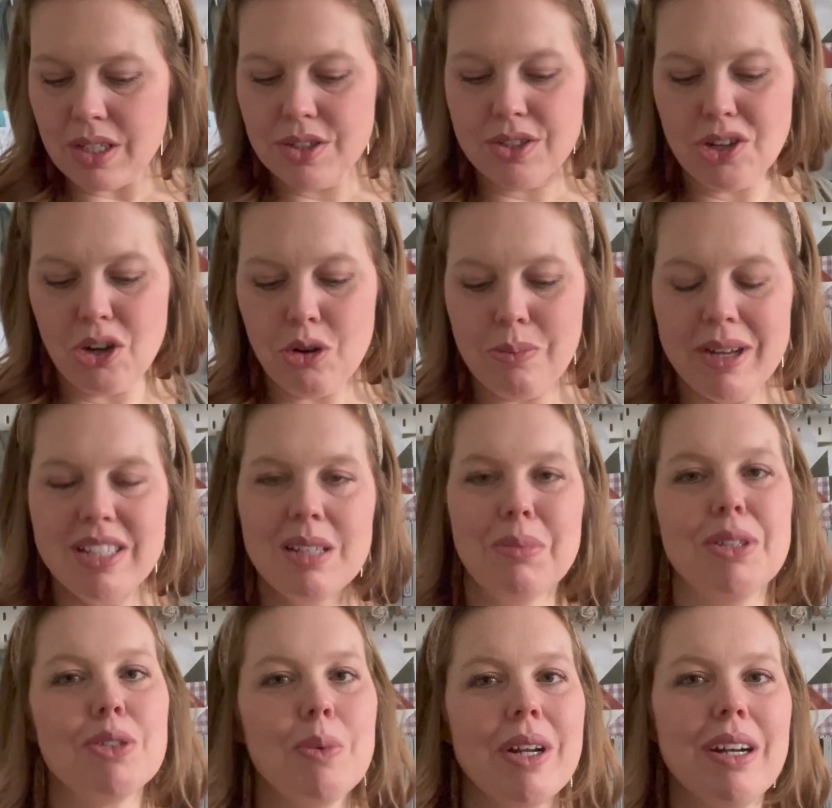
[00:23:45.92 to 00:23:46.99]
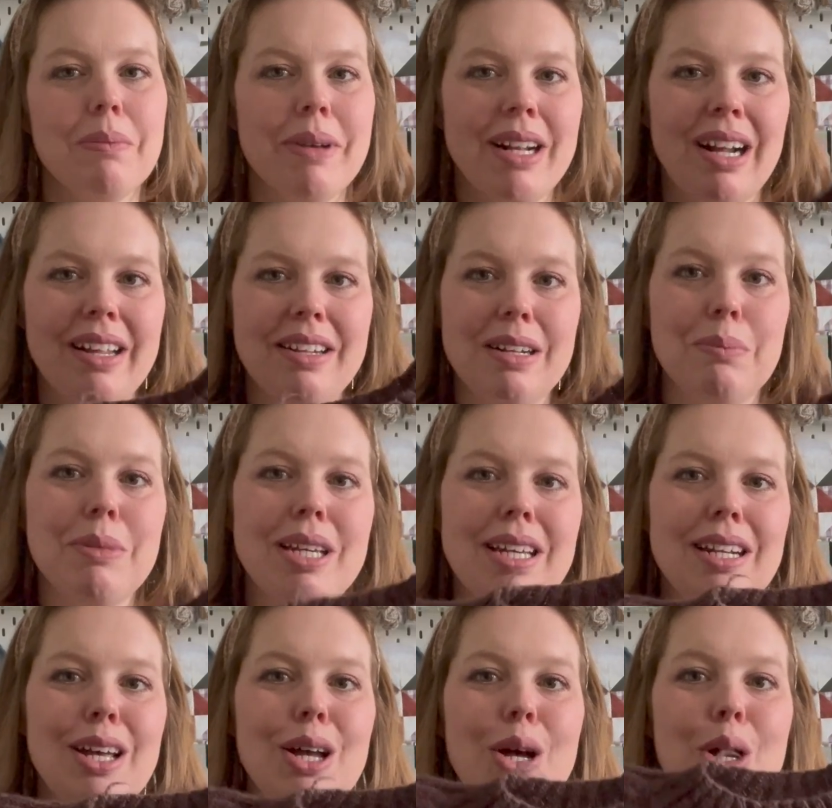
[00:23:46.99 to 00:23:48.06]
So my simple sweater may not end up being
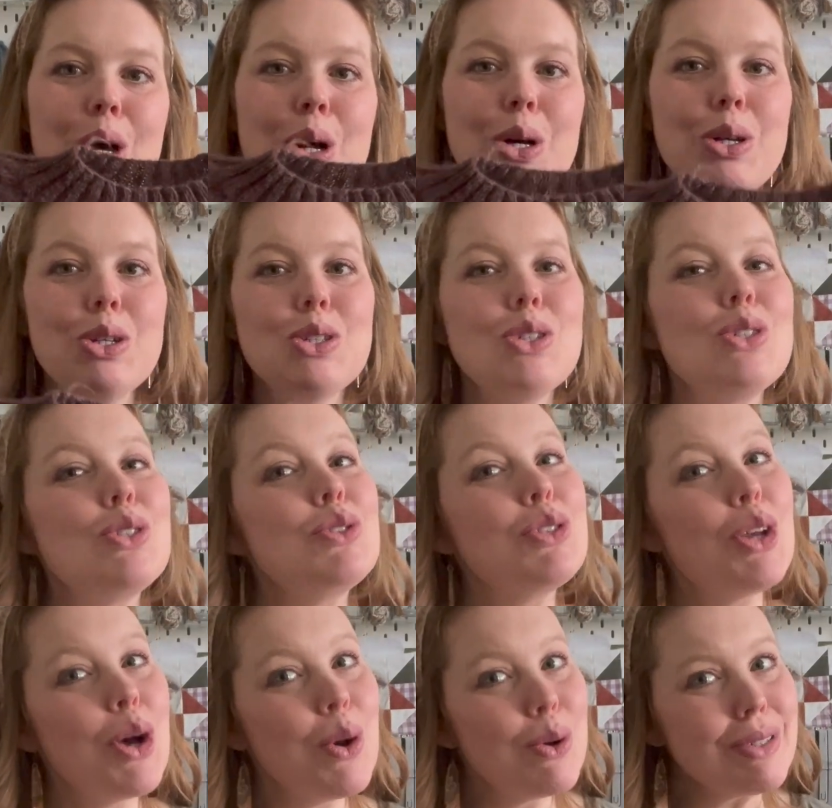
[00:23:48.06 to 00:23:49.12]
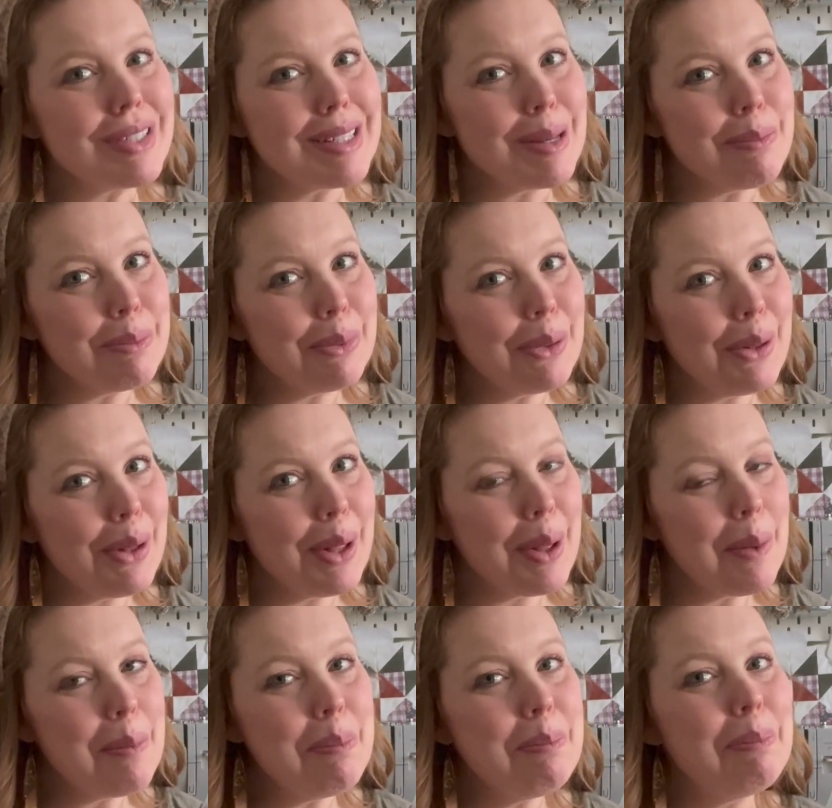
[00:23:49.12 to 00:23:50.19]
so simple,
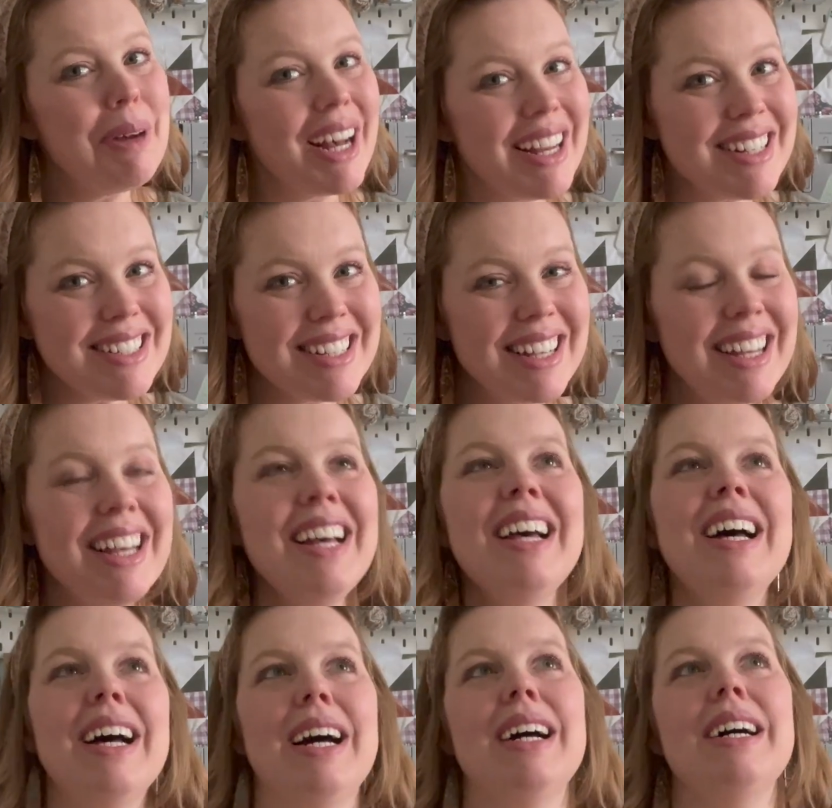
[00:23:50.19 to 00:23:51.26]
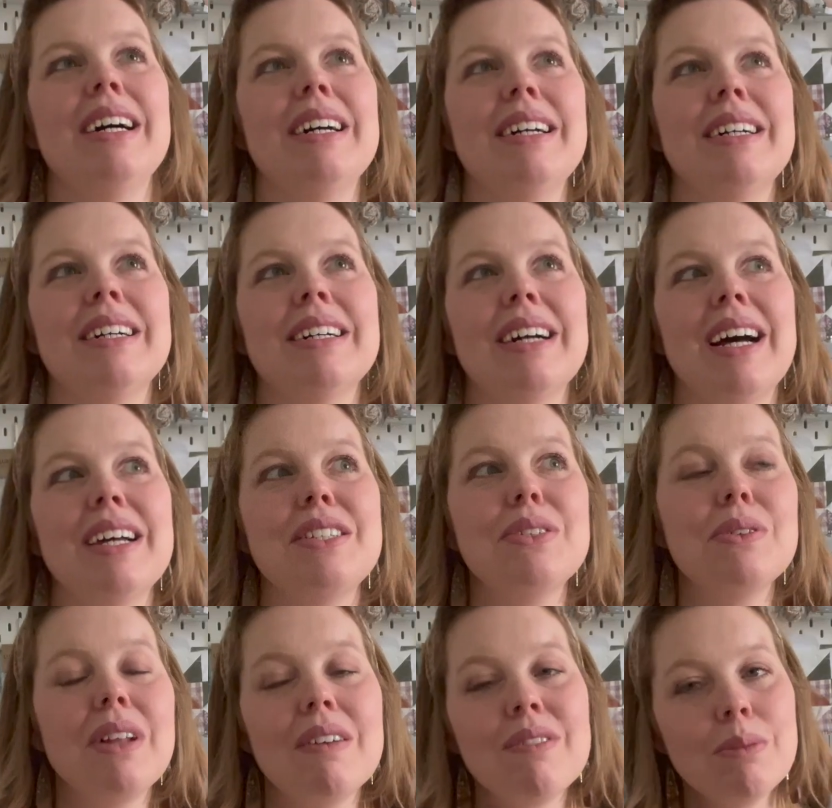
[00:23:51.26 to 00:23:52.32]
but I do
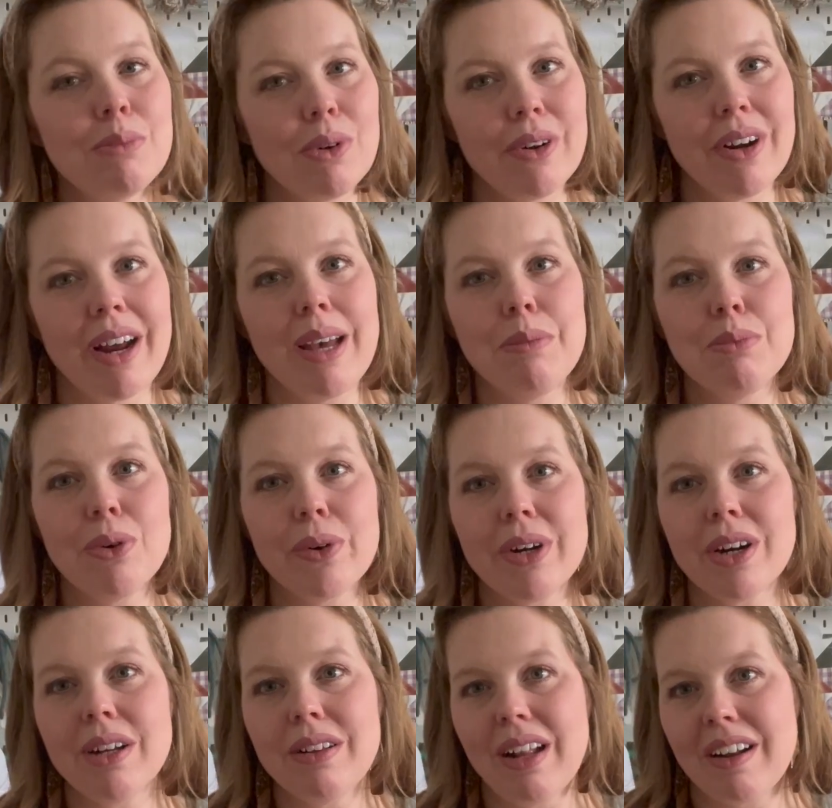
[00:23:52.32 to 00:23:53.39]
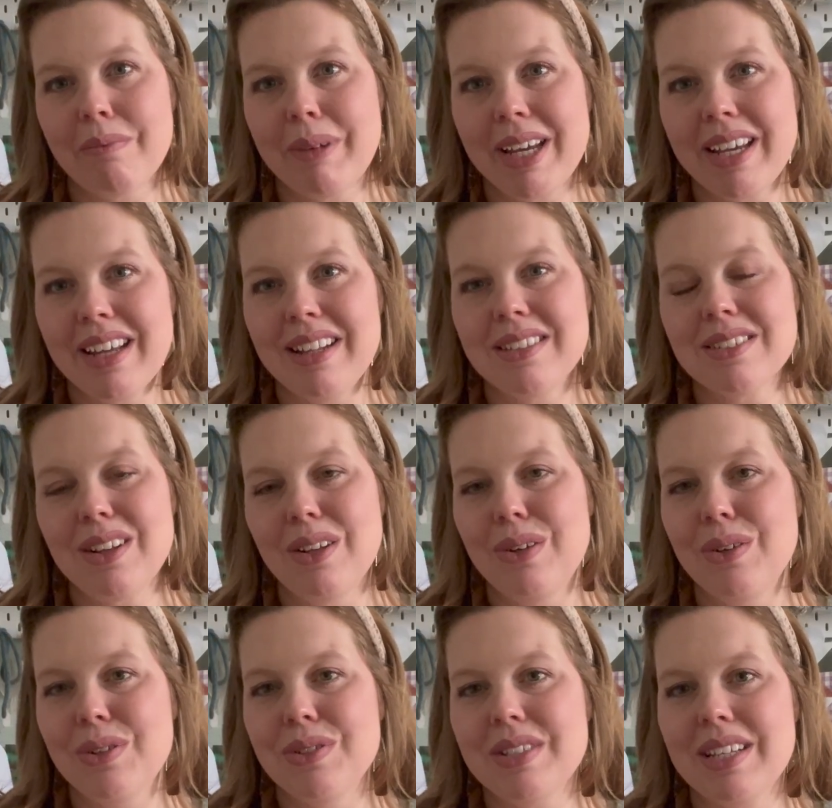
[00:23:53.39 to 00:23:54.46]
love embroider. I embroider a lot of my kids'
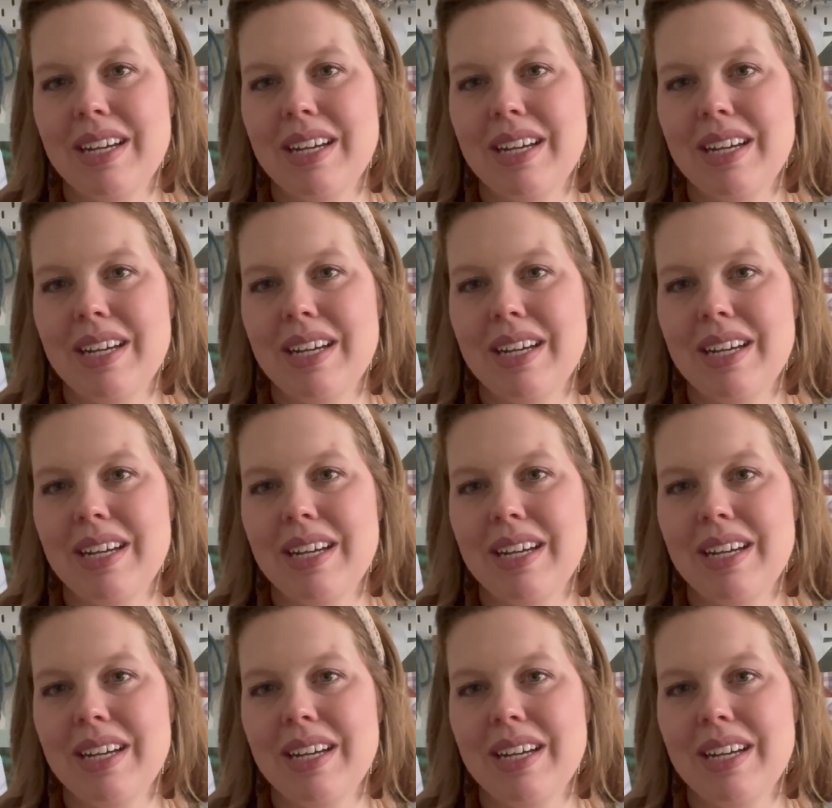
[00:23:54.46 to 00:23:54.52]
clothes.